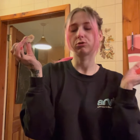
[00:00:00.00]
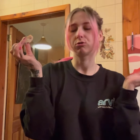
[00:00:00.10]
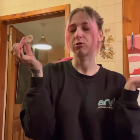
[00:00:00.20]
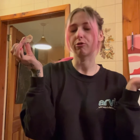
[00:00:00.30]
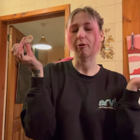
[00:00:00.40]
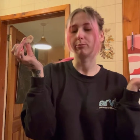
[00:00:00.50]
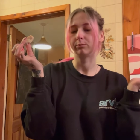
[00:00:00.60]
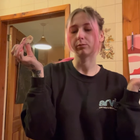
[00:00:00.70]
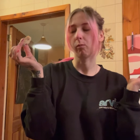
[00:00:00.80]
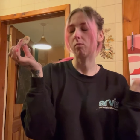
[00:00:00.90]
So good.
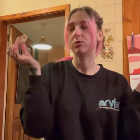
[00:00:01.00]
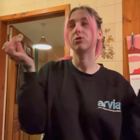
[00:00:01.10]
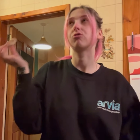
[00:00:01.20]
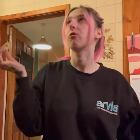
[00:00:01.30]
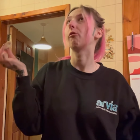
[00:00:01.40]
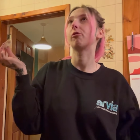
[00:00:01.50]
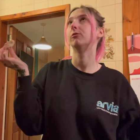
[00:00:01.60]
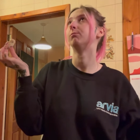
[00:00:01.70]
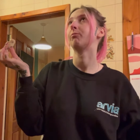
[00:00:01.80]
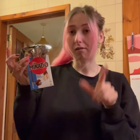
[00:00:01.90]
So
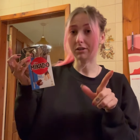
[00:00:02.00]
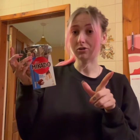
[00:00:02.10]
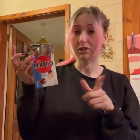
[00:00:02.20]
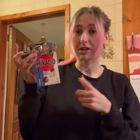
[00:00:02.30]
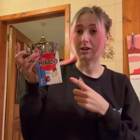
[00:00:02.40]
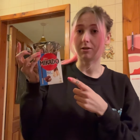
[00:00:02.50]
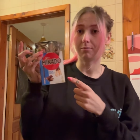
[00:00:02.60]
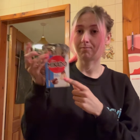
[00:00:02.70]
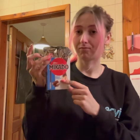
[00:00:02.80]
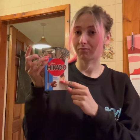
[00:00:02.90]
good. I've also
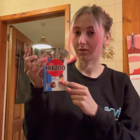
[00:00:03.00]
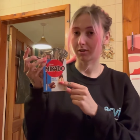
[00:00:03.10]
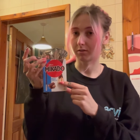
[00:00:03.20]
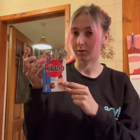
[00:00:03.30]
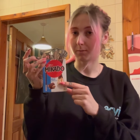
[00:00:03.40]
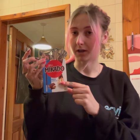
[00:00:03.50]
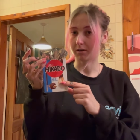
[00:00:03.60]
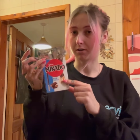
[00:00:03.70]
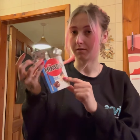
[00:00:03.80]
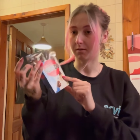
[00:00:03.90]
eaten a full pack
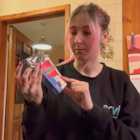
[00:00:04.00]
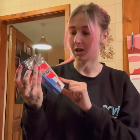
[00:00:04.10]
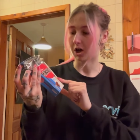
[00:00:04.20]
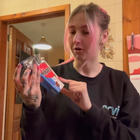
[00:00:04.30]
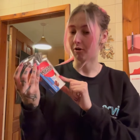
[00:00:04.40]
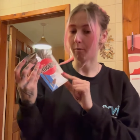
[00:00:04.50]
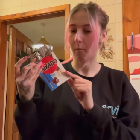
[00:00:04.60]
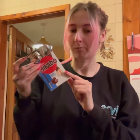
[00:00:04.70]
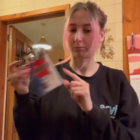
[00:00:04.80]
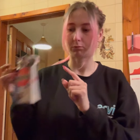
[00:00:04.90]
of Mikado
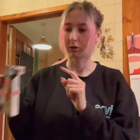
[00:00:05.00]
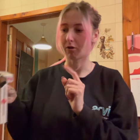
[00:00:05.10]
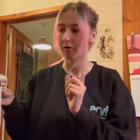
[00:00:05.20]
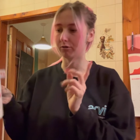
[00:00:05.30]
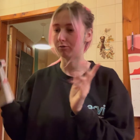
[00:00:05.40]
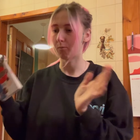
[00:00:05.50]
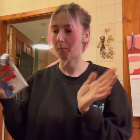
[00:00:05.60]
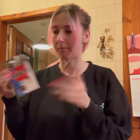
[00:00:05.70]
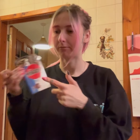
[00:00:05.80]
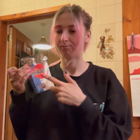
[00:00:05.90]
because
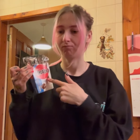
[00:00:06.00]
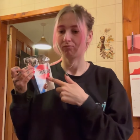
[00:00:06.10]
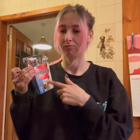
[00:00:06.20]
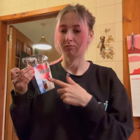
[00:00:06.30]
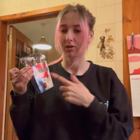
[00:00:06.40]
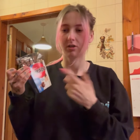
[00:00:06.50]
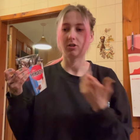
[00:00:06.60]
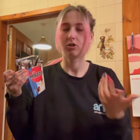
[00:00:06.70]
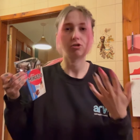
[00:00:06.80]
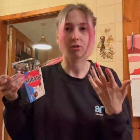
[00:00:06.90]

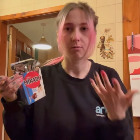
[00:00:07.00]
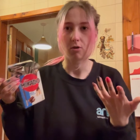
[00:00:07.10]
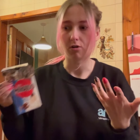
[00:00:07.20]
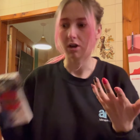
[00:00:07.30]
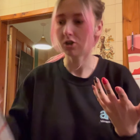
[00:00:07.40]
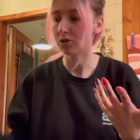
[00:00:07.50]
they're so Moorish.